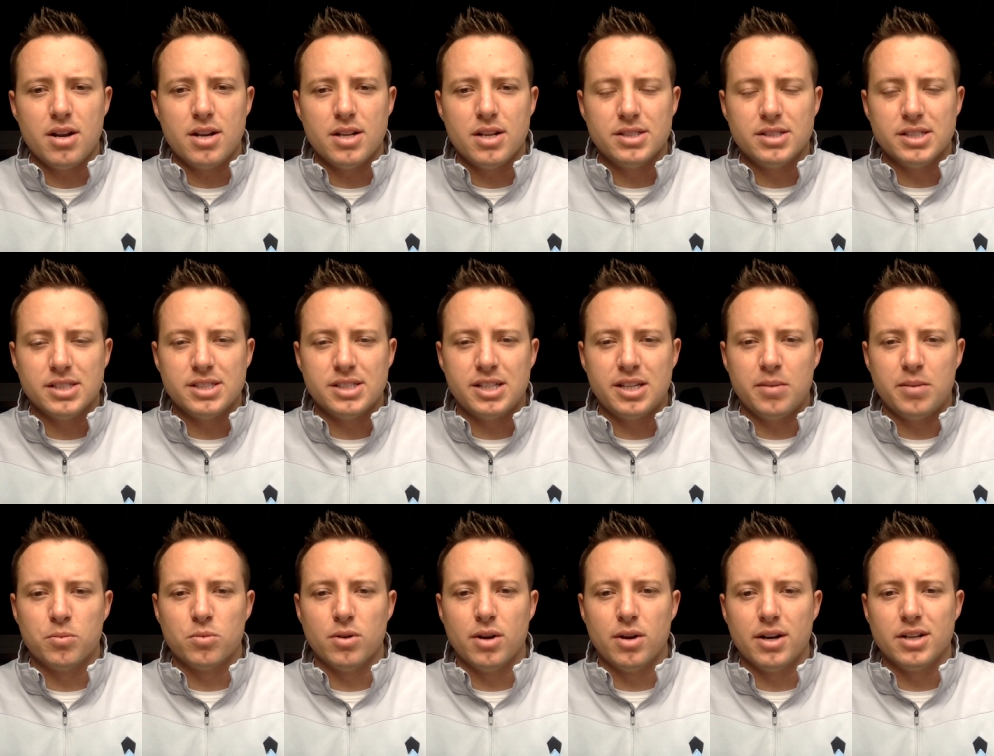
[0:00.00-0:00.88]

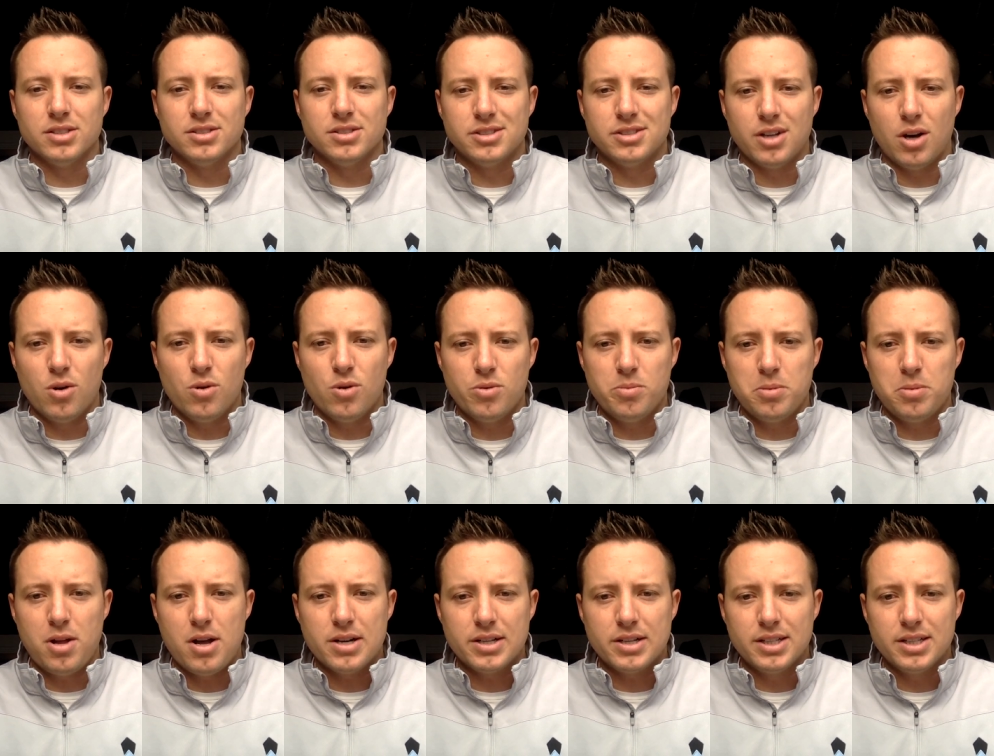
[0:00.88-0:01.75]
run a zone
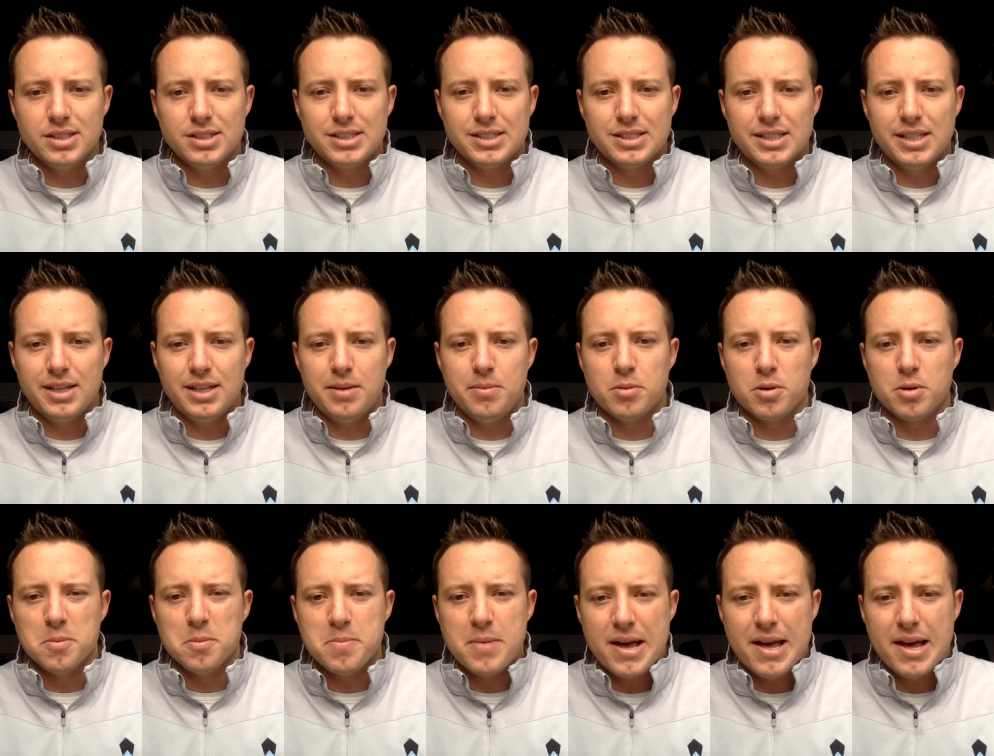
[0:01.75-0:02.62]
blocking scheme
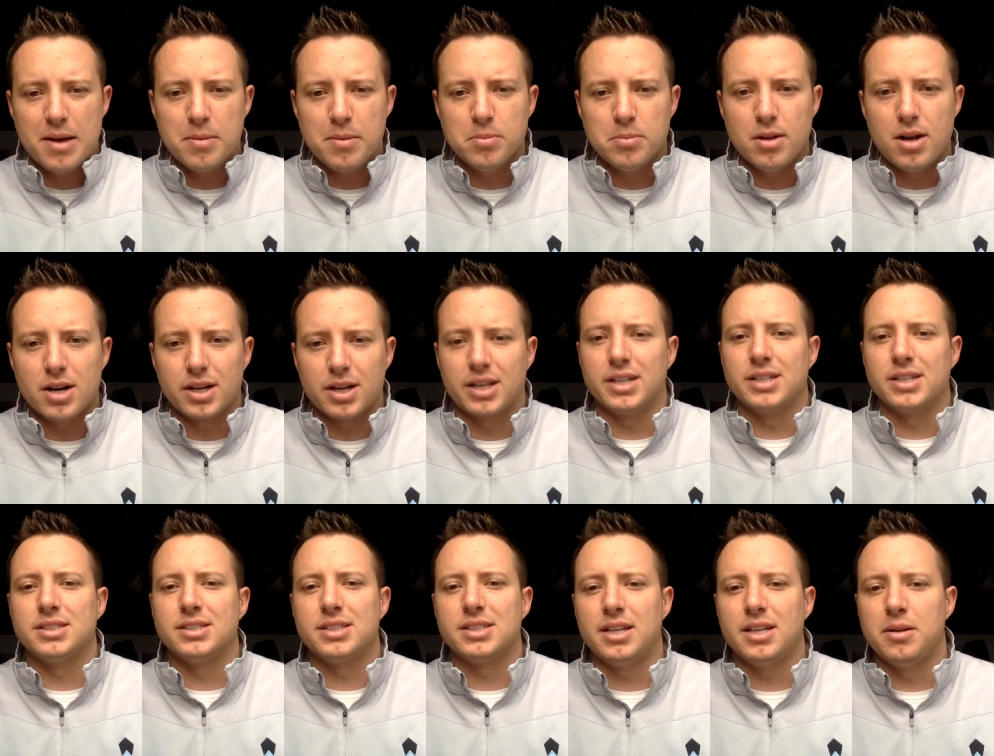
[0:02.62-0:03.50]
or a man blocking
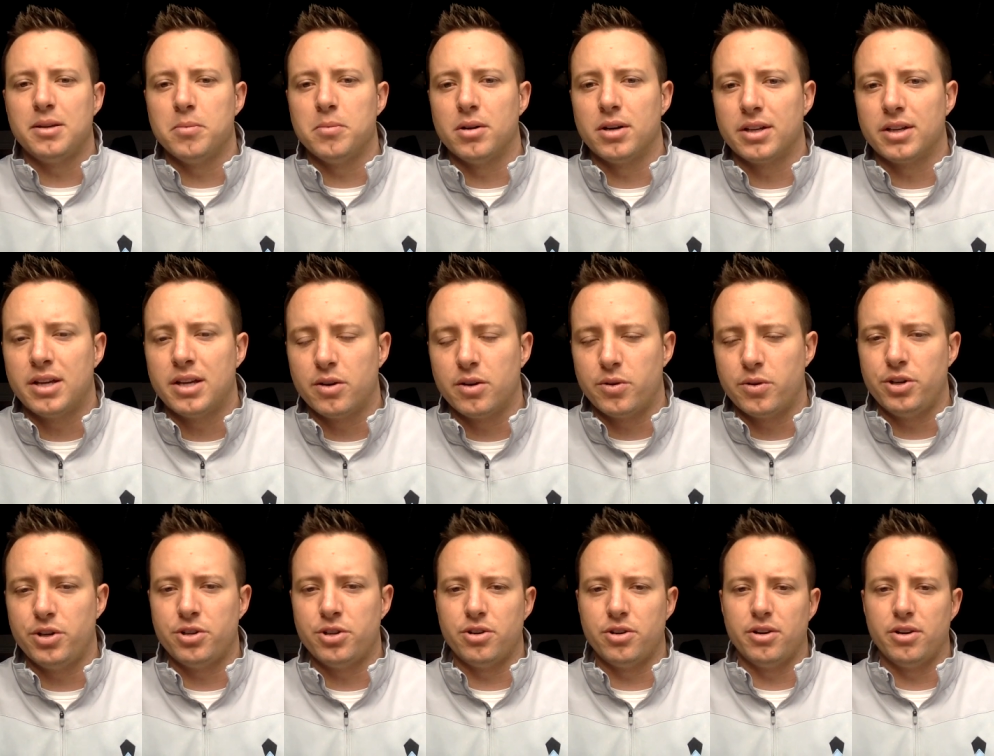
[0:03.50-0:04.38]
scheme on a kick
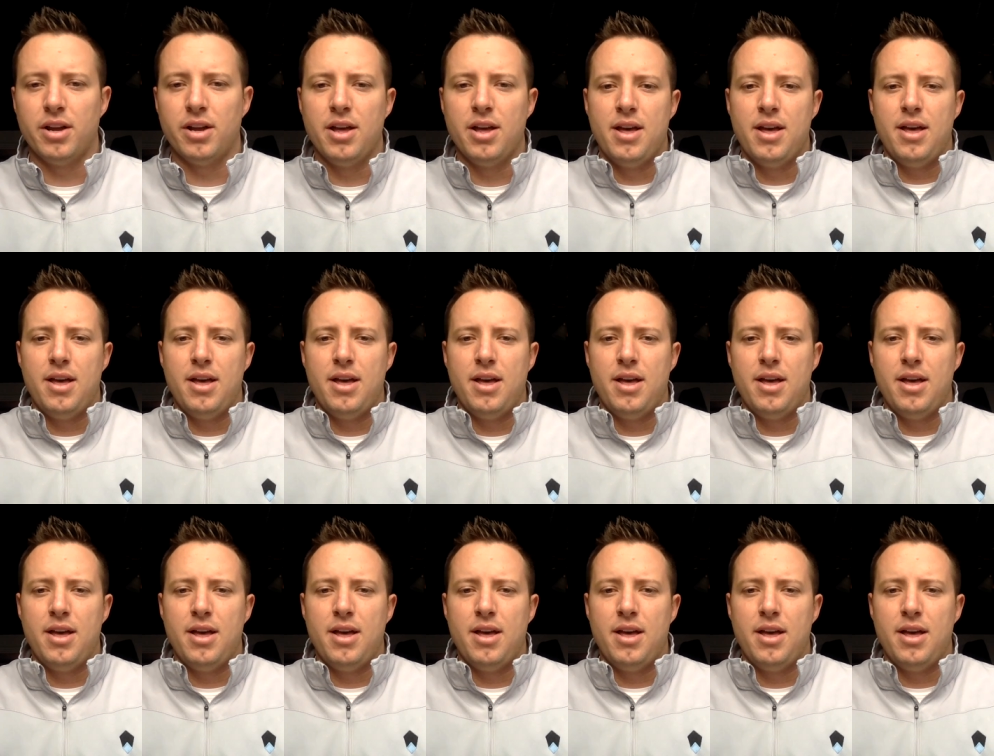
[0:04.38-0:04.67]
return?